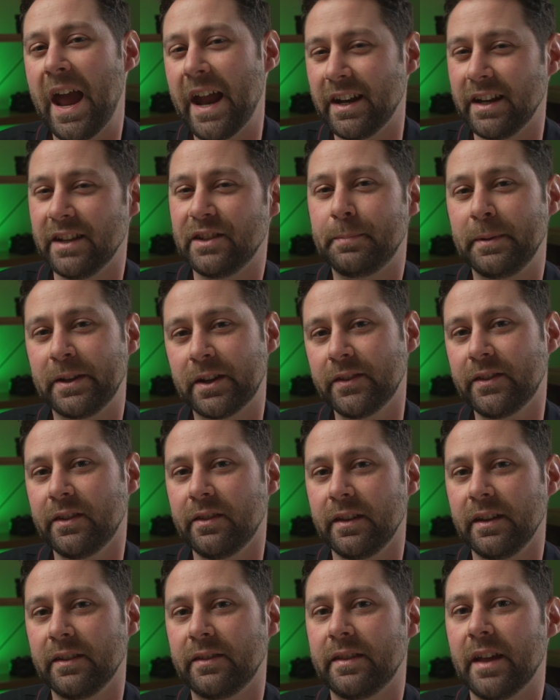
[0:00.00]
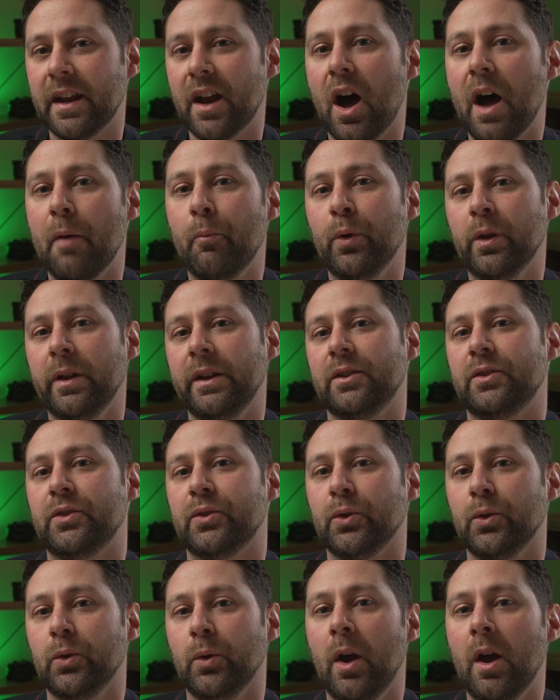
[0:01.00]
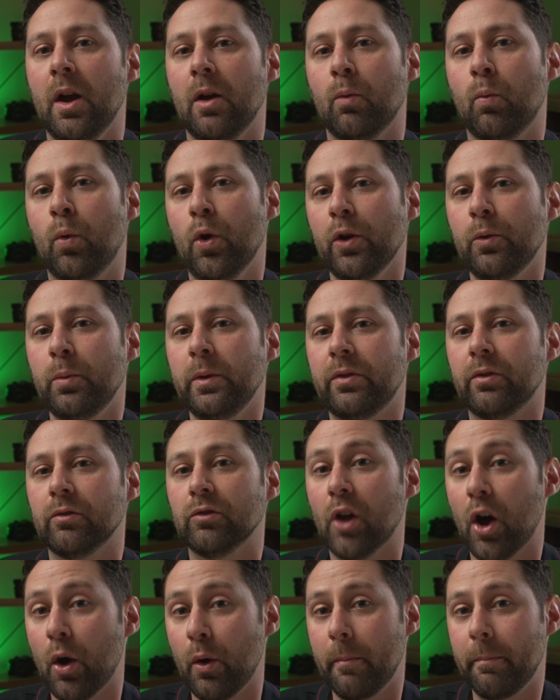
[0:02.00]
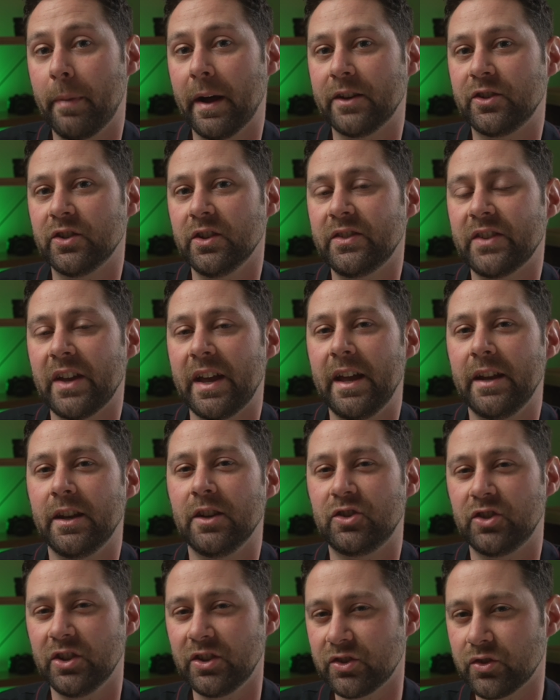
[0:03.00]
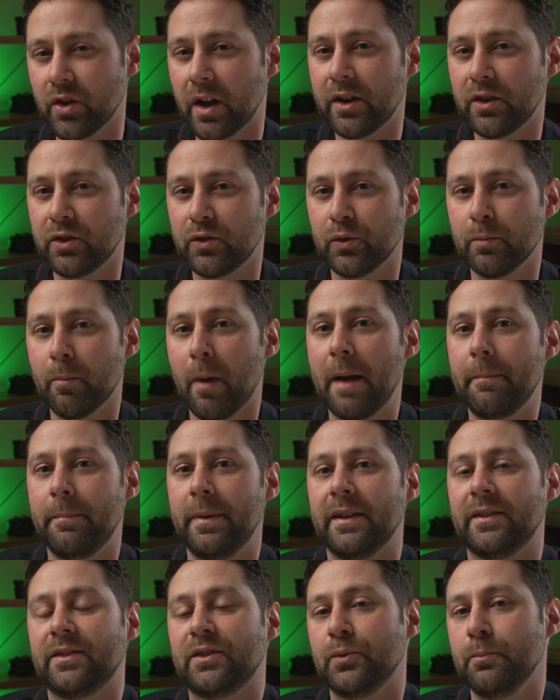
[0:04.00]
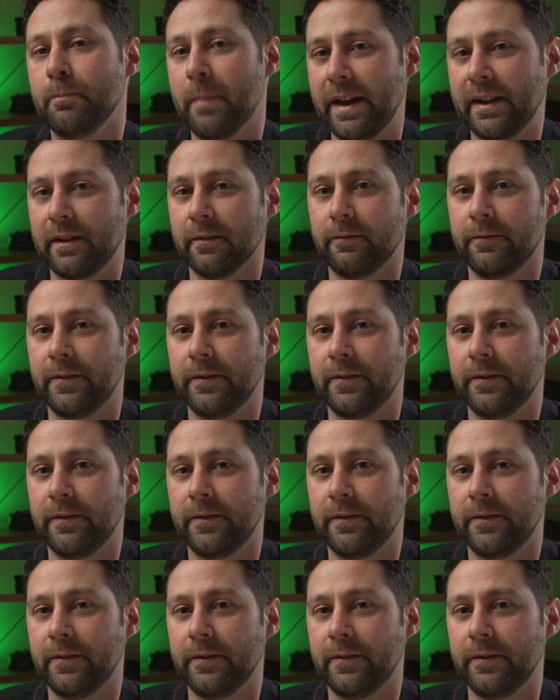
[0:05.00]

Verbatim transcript: And it's because of this that I'm willing to work with lower budgets and just try to do my best to make it